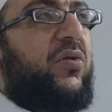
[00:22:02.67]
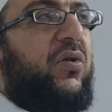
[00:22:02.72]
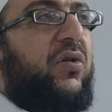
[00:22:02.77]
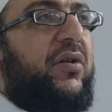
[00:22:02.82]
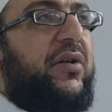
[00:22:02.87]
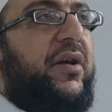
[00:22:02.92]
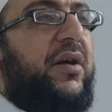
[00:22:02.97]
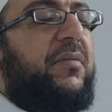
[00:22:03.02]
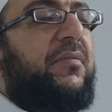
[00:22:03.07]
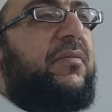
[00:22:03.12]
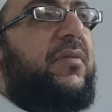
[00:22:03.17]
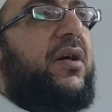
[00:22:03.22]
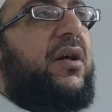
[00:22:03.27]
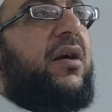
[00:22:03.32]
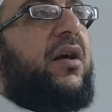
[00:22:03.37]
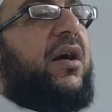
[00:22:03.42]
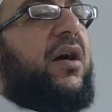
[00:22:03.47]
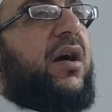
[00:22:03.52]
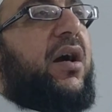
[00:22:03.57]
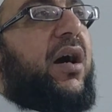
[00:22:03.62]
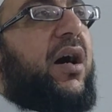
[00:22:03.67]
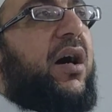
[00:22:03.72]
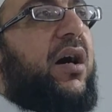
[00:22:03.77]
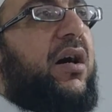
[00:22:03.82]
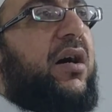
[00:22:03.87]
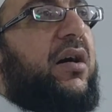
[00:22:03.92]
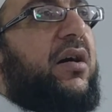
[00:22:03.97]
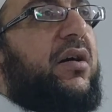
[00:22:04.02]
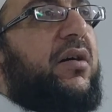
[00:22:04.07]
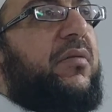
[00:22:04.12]
him,
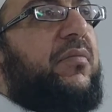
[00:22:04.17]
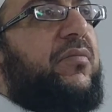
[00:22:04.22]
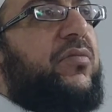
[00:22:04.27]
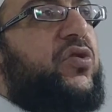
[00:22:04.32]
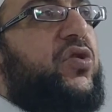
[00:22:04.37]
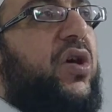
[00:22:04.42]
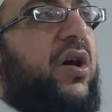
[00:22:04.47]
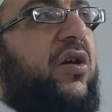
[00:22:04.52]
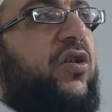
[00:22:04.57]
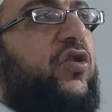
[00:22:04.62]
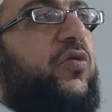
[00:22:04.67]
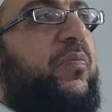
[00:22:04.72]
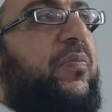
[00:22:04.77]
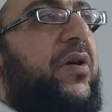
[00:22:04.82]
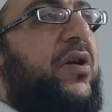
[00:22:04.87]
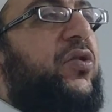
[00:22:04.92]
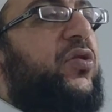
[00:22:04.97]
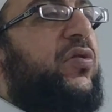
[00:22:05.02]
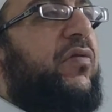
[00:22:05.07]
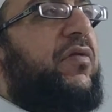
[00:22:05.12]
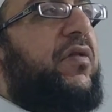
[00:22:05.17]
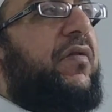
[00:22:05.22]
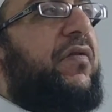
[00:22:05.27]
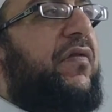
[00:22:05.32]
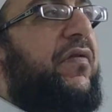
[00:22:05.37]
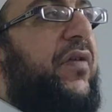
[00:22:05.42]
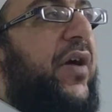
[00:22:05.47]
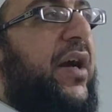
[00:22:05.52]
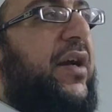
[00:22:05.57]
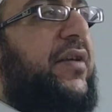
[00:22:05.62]
Charles Prince of the
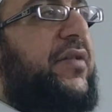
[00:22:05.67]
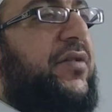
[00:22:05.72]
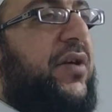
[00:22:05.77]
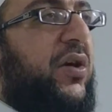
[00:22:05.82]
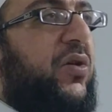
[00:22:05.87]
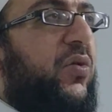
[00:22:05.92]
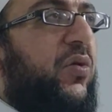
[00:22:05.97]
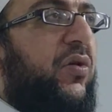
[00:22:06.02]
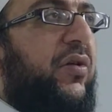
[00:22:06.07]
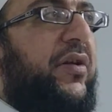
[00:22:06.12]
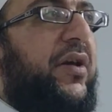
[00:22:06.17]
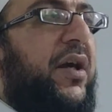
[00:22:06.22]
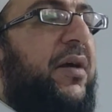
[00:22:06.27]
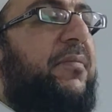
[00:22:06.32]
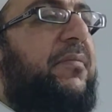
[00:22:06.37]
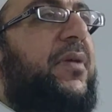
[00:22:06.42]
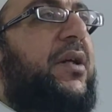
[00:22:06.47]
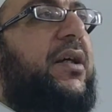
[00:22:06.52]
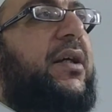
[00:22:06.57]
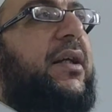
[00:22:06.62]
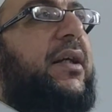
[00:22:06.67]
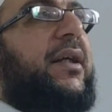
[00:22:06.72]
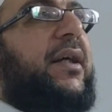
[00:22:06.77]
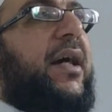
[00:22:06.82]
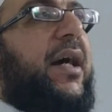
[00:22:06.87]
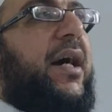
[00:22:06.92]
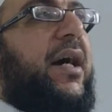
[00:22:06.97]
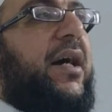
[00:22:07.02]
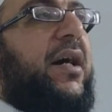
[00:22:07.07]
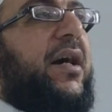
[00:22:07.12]
Franks, they called him,
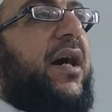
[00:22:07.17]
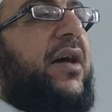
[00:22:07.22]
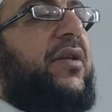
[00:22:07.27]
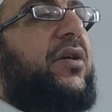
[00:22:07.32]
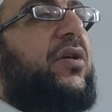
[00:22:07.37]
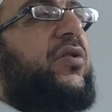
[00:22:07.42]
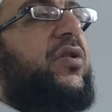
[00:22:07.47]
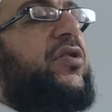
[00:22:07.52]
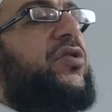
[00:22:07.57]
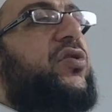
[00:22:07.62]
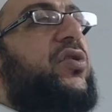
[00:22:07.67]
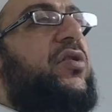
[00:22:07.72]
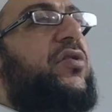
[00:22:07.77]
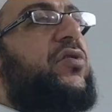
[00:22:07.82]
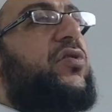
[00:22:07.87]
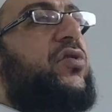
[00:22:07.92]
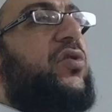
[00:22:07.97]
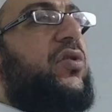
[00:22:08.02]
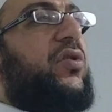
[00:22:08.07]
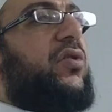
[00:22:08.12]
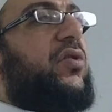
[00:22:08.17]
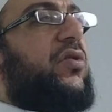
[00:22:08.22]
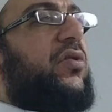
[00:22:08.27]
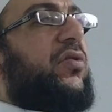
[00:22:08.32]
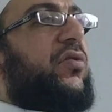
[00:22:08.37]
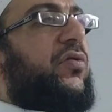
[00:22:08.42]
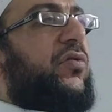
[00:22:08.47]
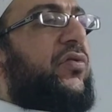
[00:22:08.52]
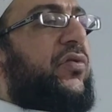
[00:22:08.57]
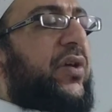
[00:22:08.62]
and the Christians
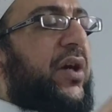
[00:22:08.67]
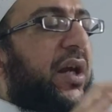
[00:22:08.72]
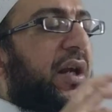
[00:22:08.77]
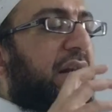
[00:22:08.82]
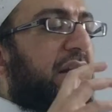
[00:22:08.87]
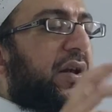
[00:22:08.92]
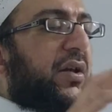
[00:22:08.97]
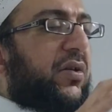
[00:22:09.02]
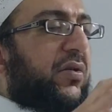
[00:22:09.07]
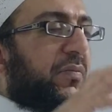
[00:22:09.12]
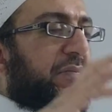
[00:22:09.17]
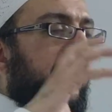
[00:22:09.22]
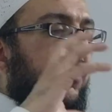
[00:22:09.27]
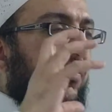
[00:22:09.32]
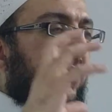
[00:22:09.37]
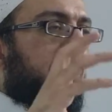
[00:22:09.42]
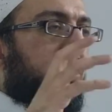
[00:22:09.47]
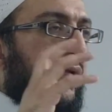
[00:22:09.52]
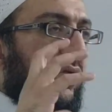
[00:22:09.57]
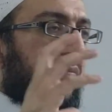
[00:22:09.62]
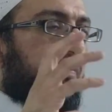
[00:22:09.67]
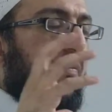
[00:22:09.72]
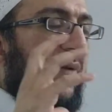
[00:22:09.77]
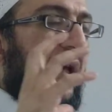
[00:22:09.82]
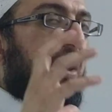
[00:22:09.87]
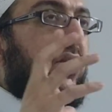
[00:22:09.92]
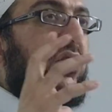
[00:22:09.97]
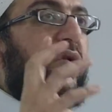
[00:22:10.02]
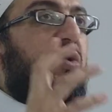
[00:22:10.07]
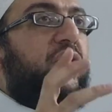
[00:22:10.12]
really made
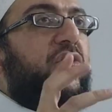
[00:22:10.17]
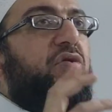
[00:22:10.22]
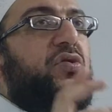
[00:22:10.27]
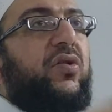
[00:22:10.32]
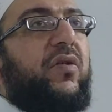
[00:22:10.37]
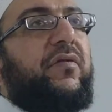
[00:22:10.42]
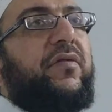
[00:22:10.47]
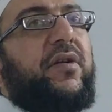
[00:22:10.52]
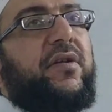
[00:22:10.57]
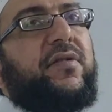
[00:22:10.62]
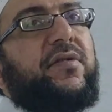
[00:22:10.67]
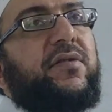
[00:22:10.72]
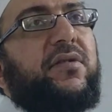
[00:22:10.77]
use of this